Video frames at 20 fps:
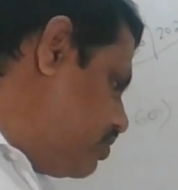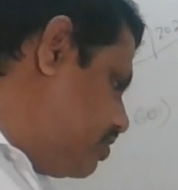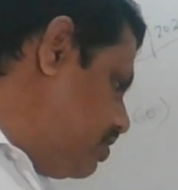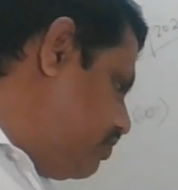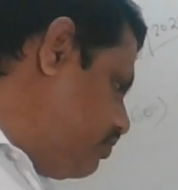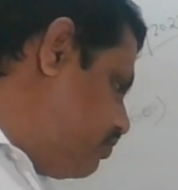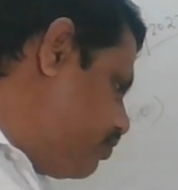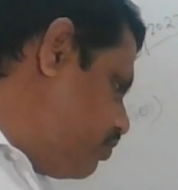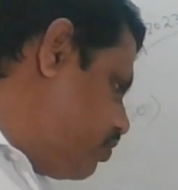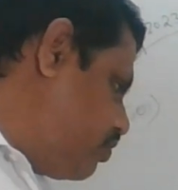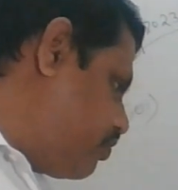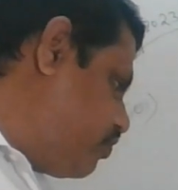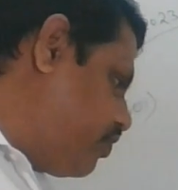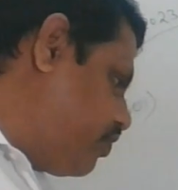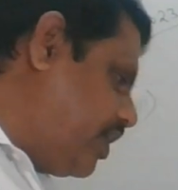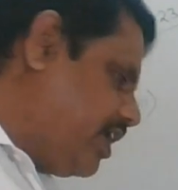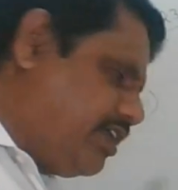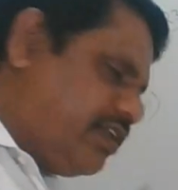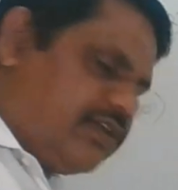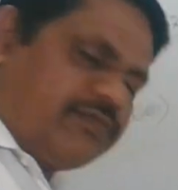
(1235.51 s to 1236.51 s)
3, 4,
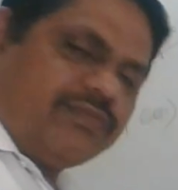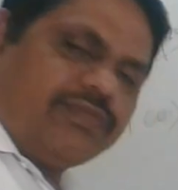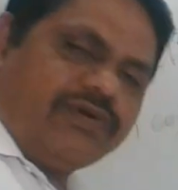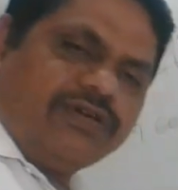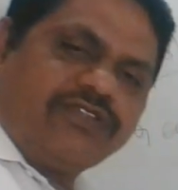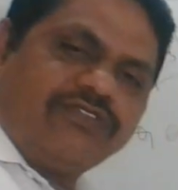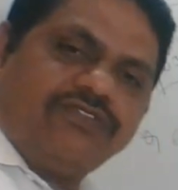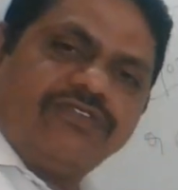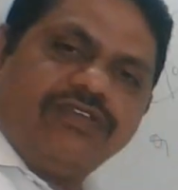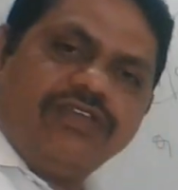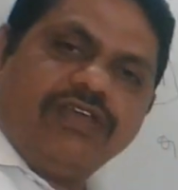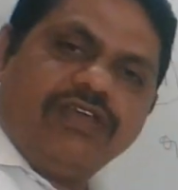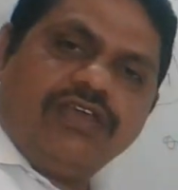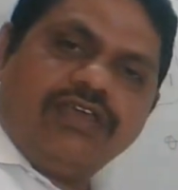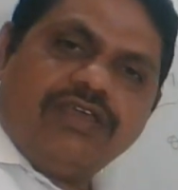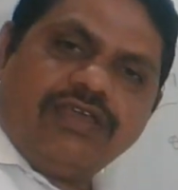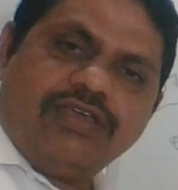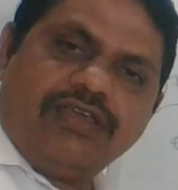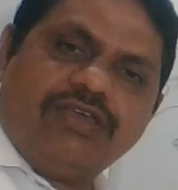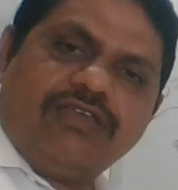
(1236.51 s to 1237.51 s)
5 numbers
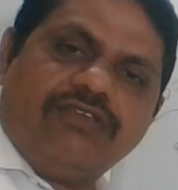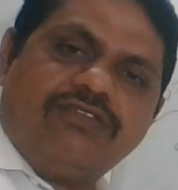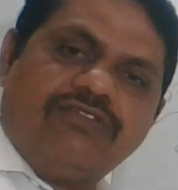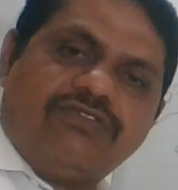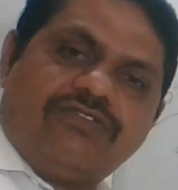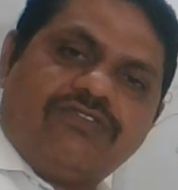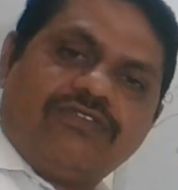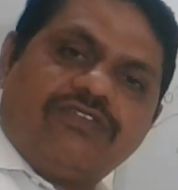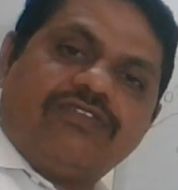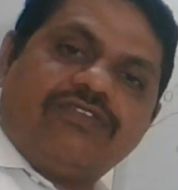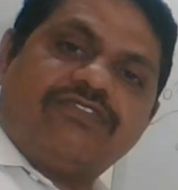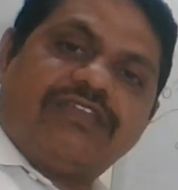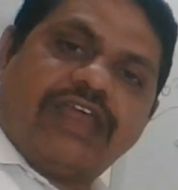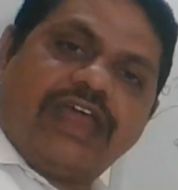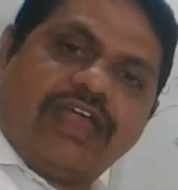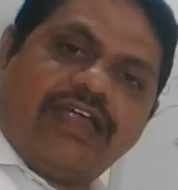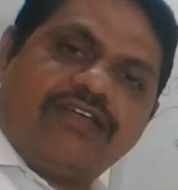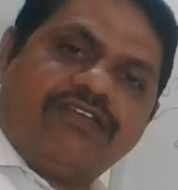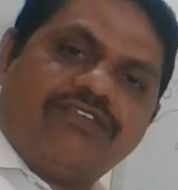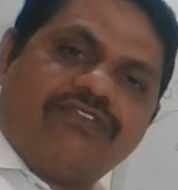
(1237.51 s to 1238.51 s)
his
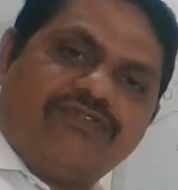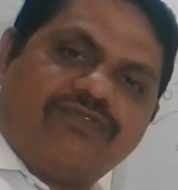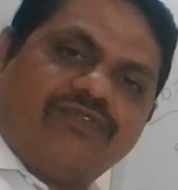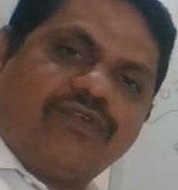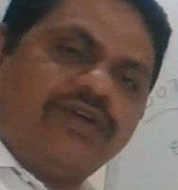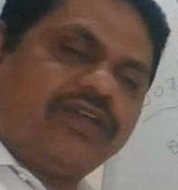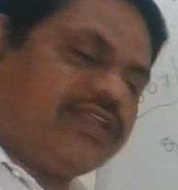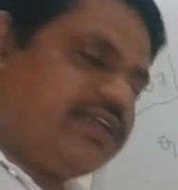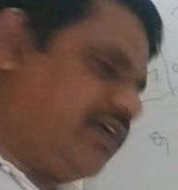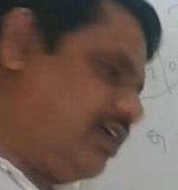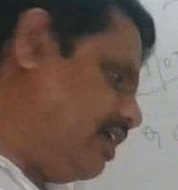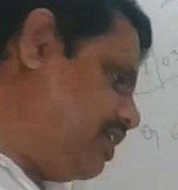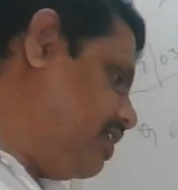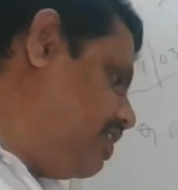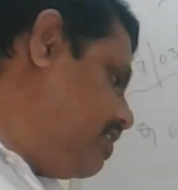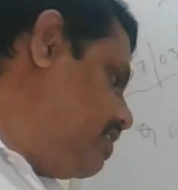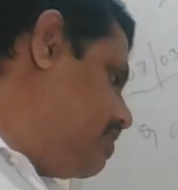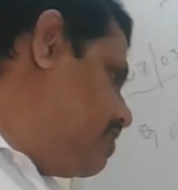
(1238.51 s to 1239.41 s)
stands for a